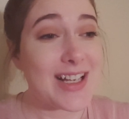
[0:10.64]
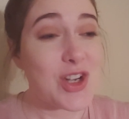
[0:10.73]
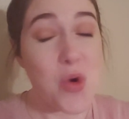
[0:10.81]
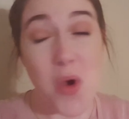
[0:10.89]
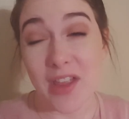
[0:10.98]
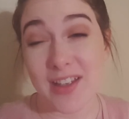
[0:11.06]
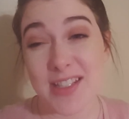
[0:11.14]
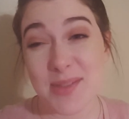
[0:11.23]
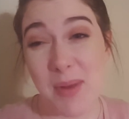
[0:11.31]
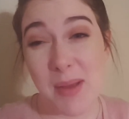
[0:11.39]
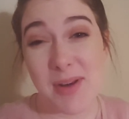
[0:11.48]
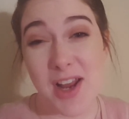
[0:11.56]
quality is
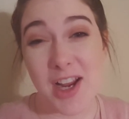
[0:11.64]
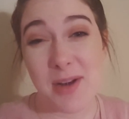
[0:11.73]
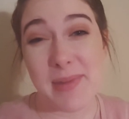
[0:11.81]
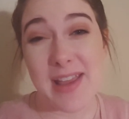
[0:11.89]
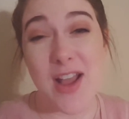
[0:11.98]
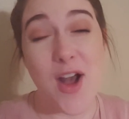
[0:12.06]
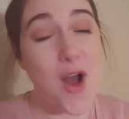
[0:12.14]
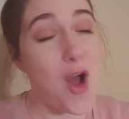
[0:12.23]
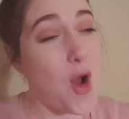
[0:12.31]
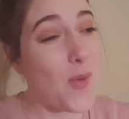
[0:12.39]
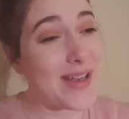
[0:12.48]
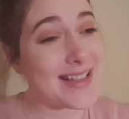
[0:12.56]
probably not gonna be
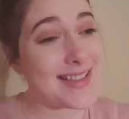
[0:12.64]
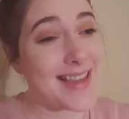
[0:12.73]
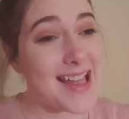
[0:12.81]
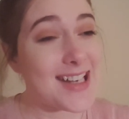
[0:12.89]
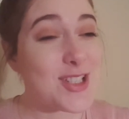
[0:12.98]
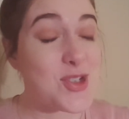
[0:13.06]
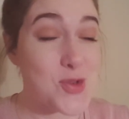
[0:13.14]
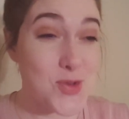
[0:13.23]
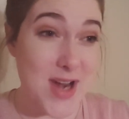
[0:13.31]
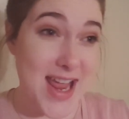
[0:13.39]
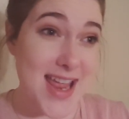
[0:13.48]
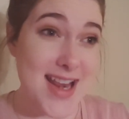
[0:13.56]
always that
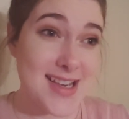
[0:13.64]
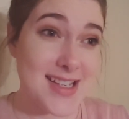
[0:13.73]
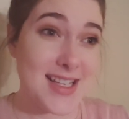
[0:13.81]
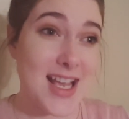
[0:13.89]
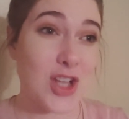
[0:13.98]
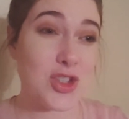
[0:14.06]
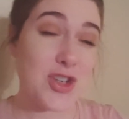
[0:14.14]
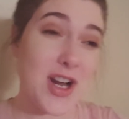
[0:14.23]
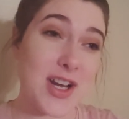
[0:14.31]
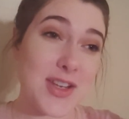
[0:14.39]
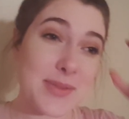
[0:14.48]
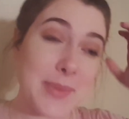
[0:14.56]
great. I'll
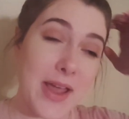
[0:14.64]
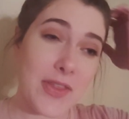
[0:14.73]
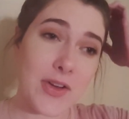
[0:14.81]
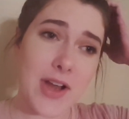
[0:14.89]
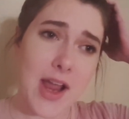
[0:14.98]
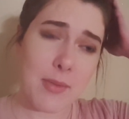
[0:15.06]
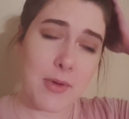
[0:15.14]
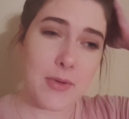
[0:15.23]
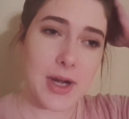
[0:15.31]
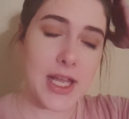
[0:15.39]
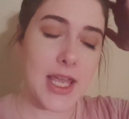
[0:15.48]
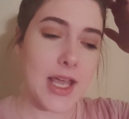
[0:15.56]
try to use my other camera
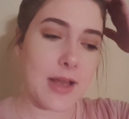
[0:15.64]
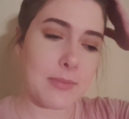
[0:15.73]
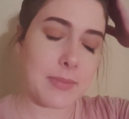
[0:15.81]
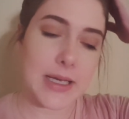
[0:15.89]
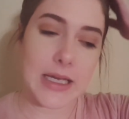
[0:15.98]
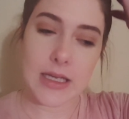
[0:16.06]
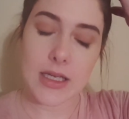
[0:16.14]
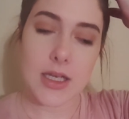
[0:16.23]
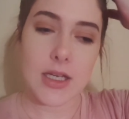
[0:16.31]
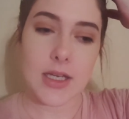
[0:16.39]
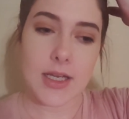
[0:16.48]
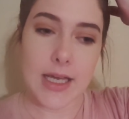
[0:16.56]
when I can, but
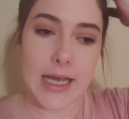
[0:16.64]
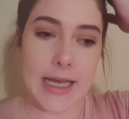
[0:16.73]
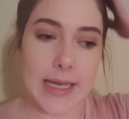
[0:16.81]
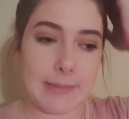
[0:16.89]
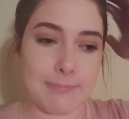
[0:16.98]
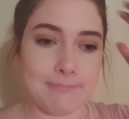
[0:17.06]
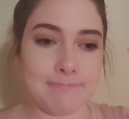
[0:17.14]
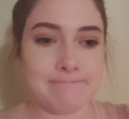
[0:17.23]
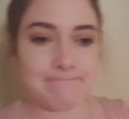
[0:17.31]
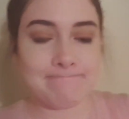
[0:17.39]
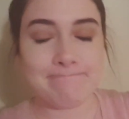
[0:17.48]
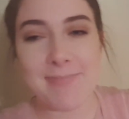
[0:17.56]

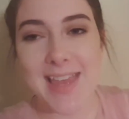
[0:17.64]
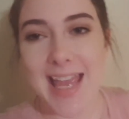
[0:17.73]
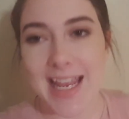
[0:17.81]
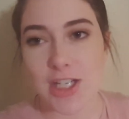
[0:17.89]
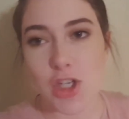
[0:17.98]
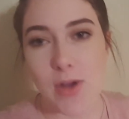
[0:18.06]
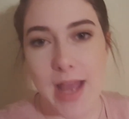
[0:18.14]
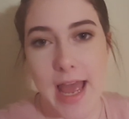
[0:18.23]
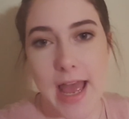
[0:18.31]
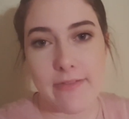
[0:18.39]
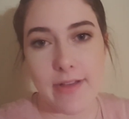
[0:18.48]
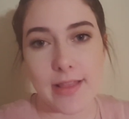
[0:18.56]
I don't
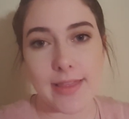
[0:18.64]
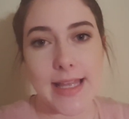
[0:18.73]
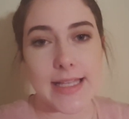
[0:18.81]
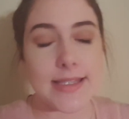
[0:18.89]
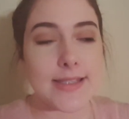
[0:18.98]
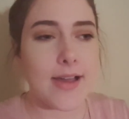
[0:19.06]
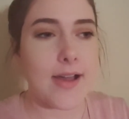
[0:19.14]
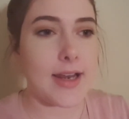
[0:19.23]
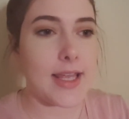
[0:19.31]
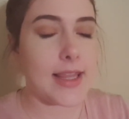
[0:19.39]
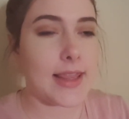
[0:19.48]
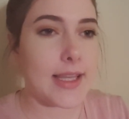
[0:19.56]
have a lens on
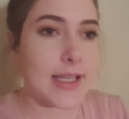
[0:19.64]
it